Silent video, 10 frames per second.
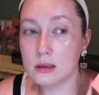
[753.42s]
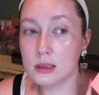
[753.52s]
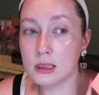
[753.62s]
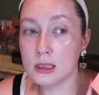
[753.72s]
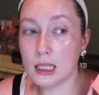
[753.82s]

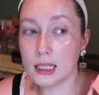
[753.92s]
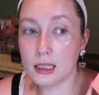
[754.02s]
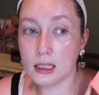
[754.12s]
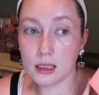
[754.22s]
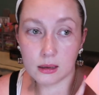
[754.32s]
in
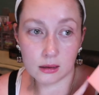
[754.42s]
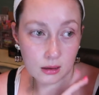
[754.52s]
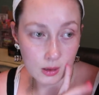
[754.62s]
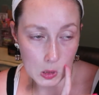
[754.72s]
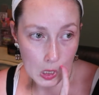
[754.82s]
like
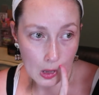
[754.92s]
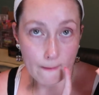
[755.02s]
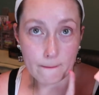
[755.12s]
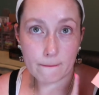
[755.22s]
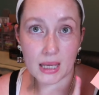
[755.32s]

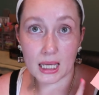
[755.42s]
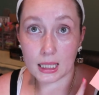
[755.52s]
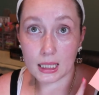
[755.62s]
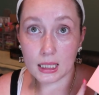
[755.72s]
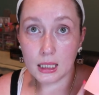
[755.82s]

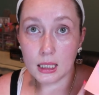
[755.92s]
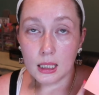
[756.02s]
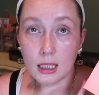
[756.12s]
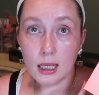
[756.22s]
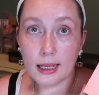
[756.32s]
May.
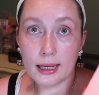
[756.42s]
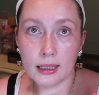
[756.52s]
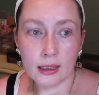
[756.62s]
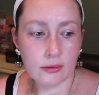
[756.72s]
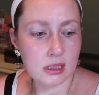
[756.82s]
And
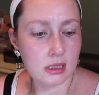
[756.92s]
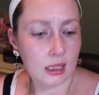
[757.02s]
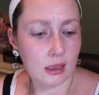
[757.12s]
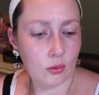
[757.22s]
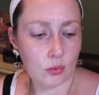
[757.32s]
I was
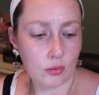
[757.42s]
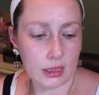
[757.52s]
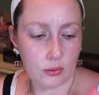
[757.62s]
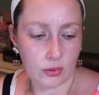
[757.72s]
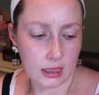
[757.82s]
like,
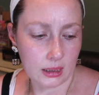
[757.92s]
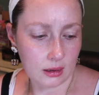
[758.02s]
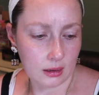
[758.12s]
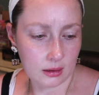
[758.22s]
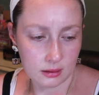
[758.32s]
wait, what?
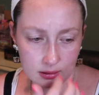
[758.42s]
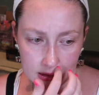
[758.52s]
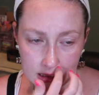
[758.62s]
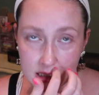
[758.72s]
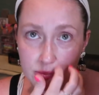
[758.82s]

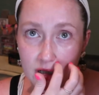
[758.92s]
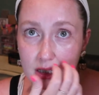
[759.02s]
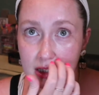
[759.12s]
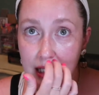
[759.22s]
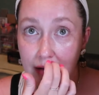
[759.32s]
These
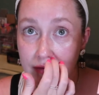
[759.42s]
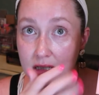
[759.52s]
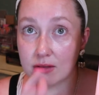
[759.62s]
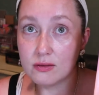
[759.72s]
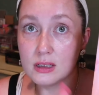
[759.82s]
products haven't
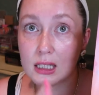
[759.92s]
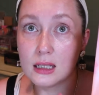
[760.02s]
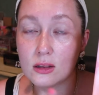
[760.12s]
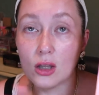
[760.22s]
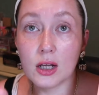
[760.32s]
even
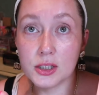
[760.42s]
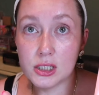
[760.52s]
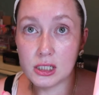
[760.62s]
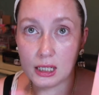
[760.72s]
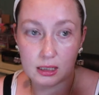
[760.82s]
like
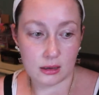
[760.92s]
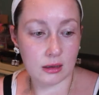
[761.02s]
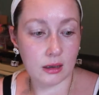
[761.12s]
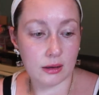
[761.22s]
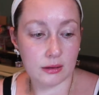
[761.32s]
launched yet
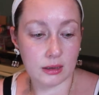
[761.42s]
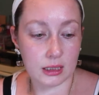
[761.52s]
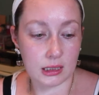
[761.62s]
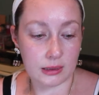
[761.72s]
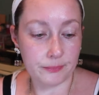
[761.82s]
on
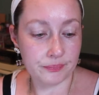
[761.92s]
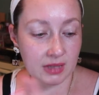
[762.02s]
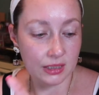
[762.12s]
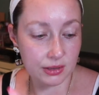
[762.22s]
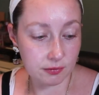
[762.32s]
the
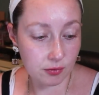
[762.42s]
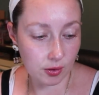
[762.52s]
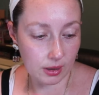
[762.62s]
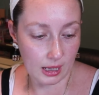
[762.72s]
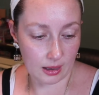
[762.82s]

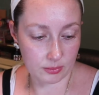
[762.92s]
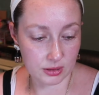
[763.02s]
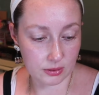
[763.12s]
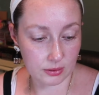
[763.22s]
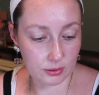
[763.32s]
Sephora app.
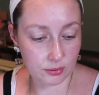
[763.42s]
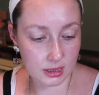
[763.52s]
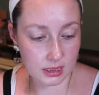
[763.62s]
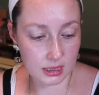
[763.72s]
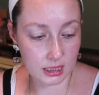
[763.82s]
So it
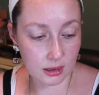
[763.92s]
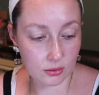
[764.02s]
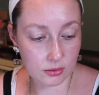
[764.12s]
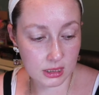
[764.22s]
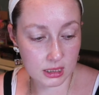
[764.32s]
was the
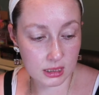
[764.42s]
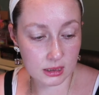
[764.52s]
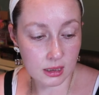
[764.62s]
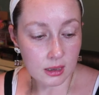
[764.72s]
Kosas